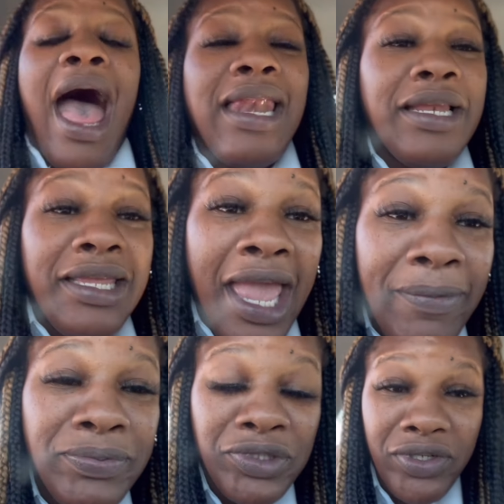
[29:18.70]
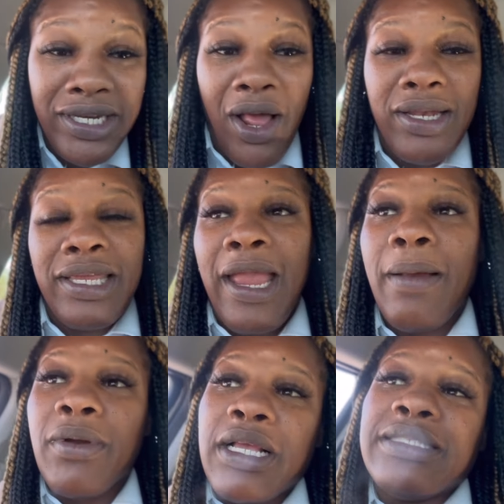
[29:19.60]
didn't capture it on
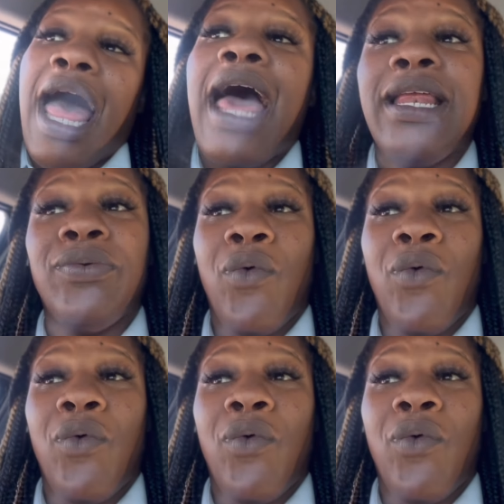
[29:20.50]
camera because I didn't